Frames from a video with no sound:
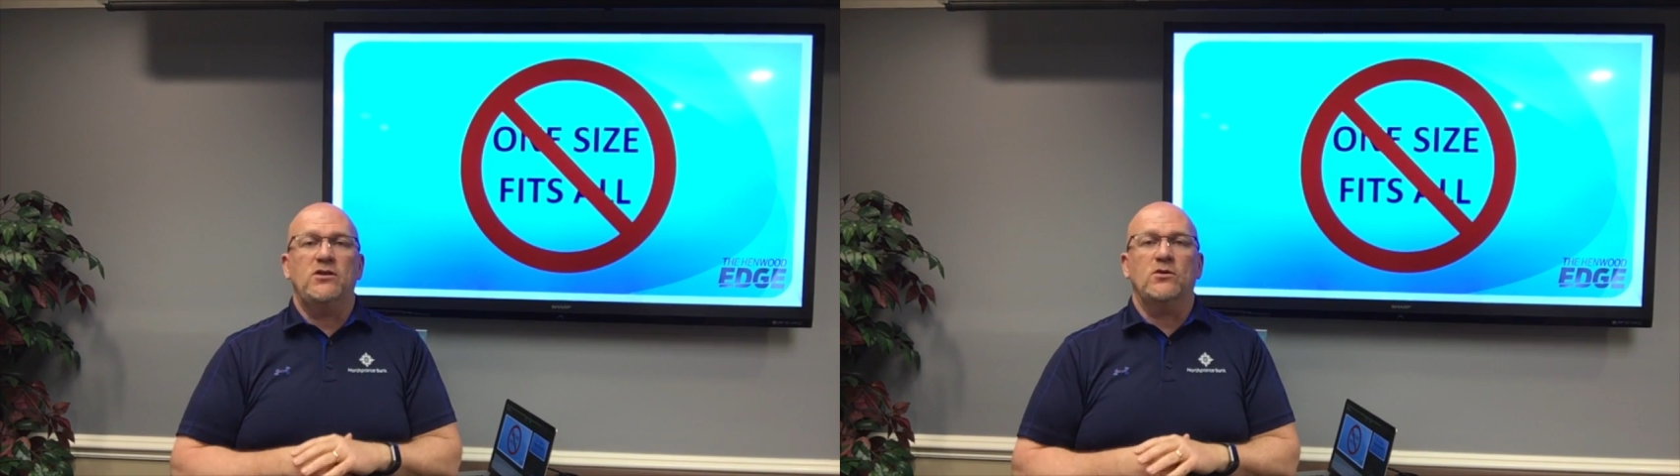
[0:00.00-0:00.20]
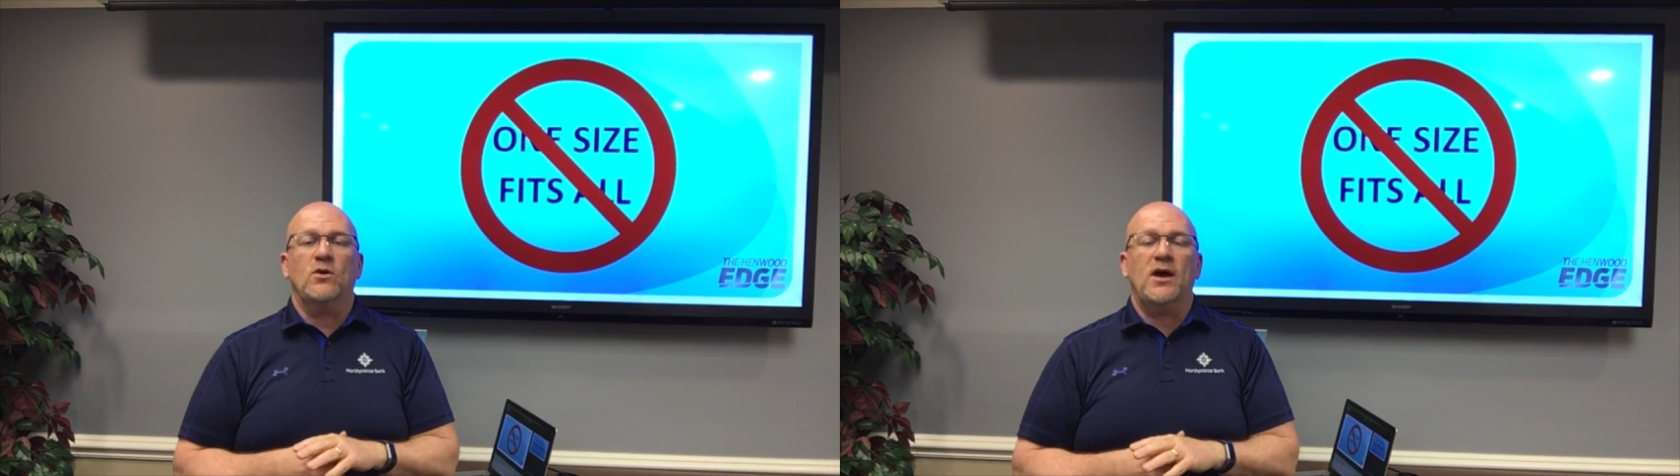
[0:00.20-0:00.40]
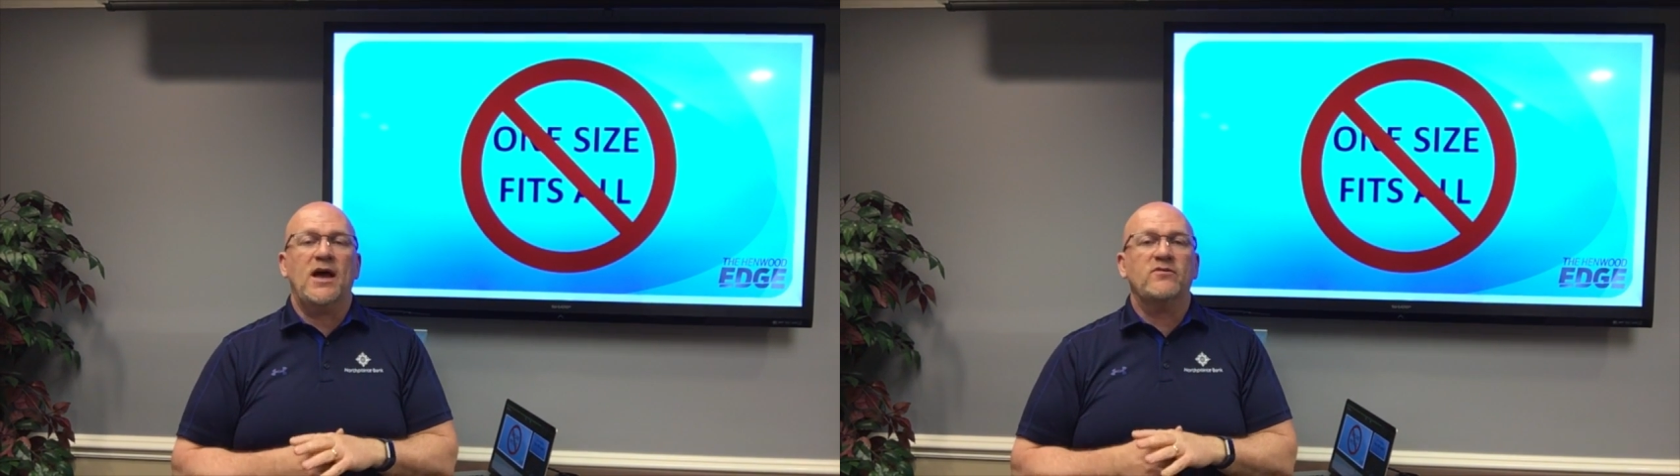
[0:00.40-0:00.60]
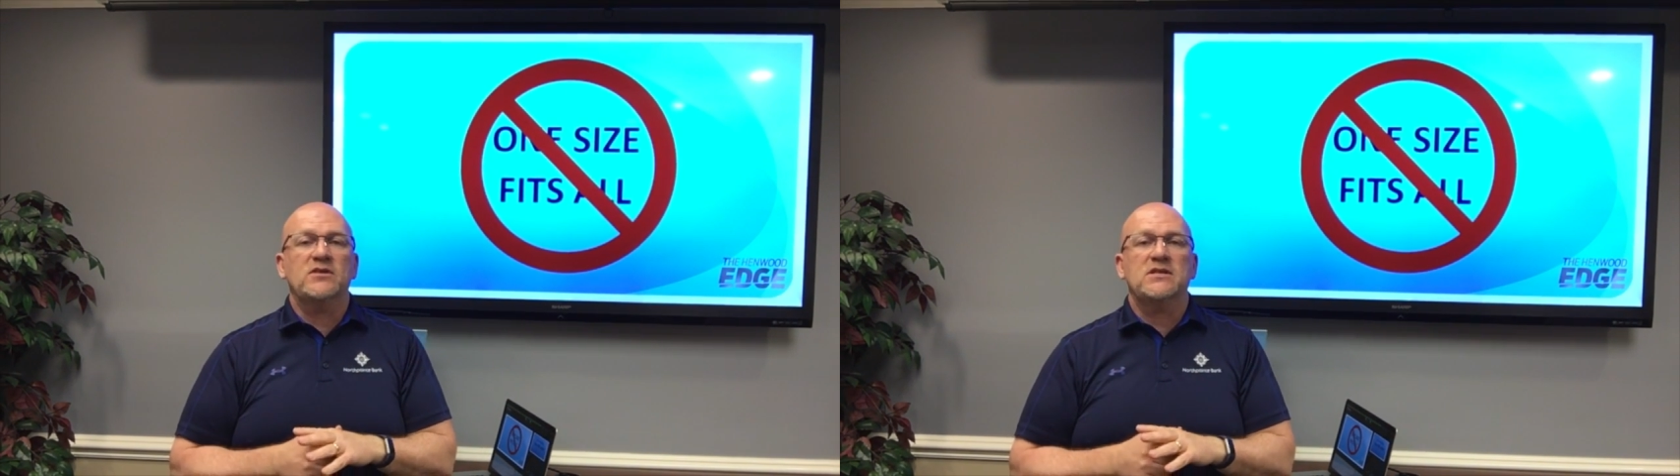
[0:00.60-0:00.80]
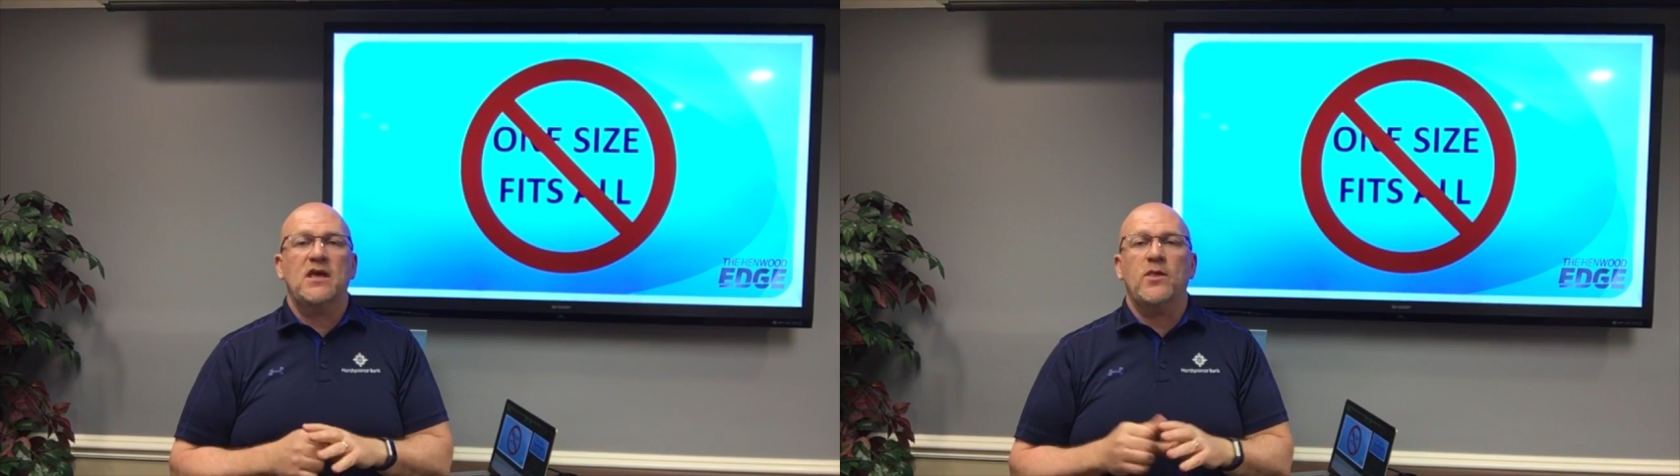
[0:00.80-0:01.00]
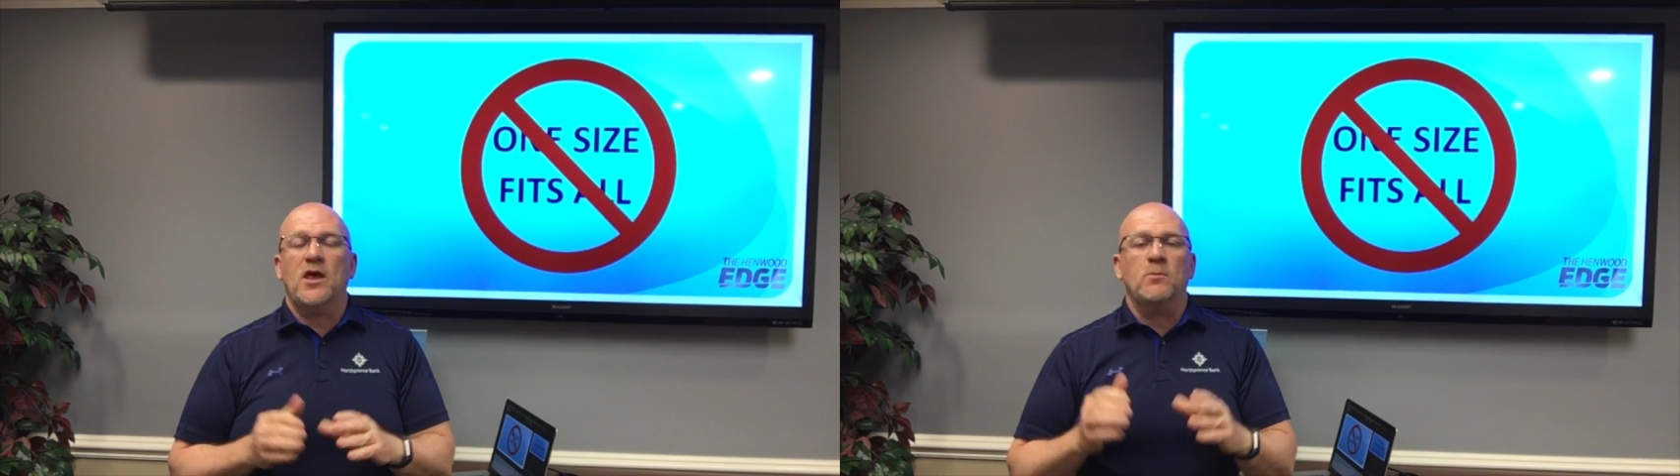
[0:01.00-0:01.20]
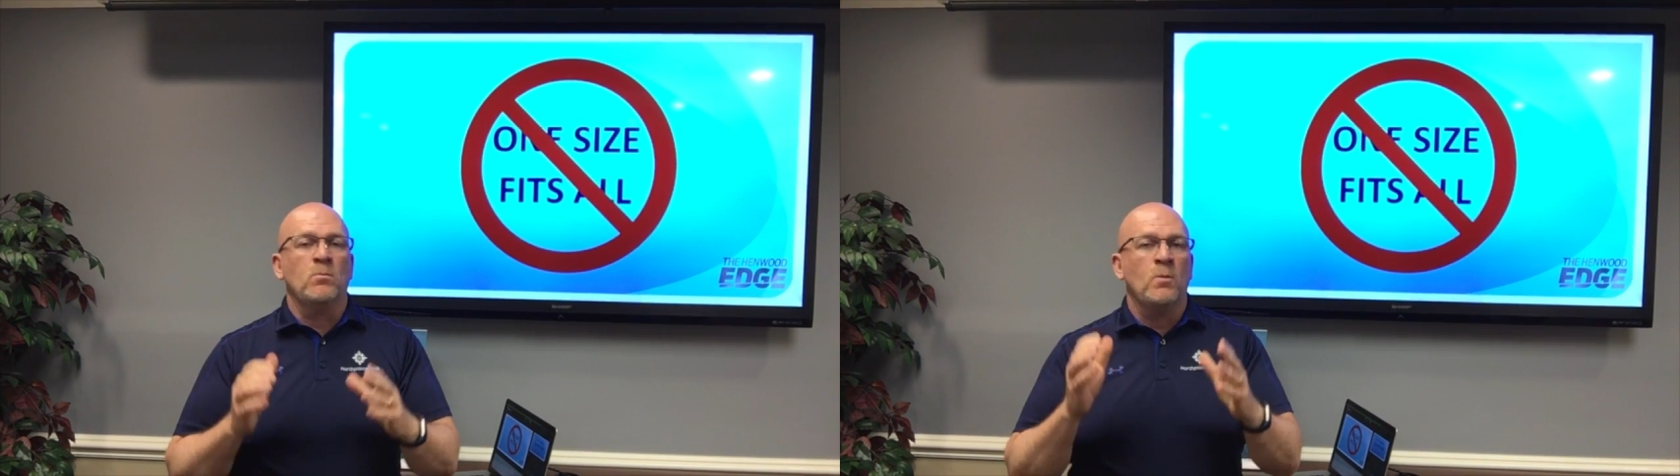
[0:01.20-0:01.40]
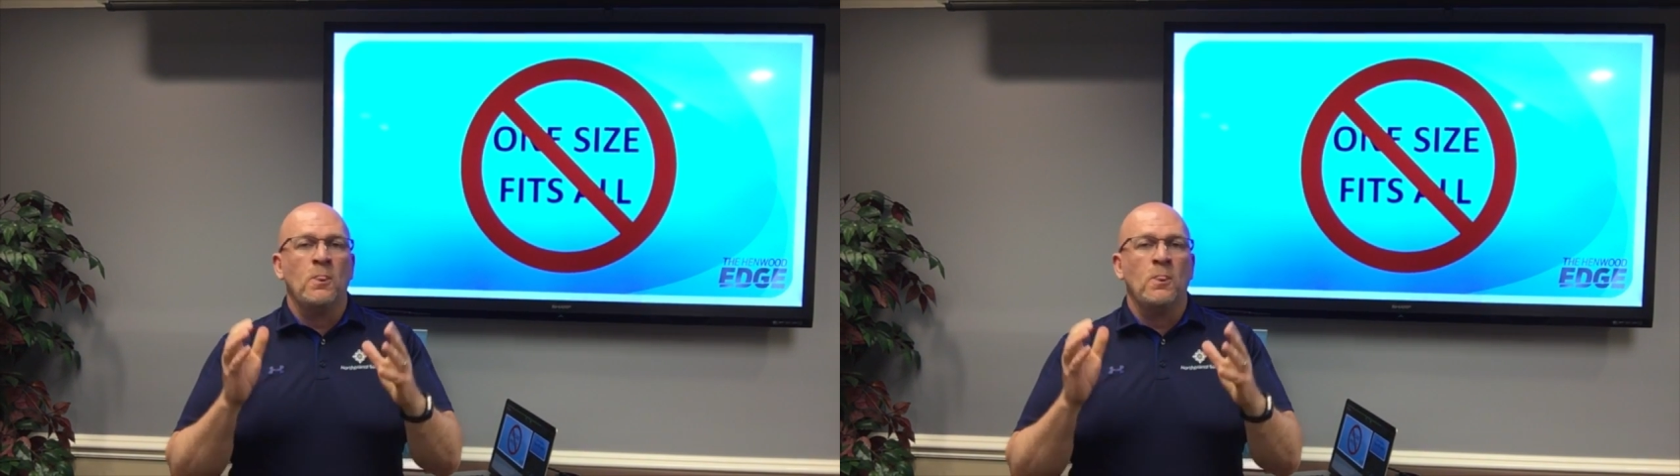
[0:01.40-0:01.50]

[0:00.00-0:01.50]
do. I have to say that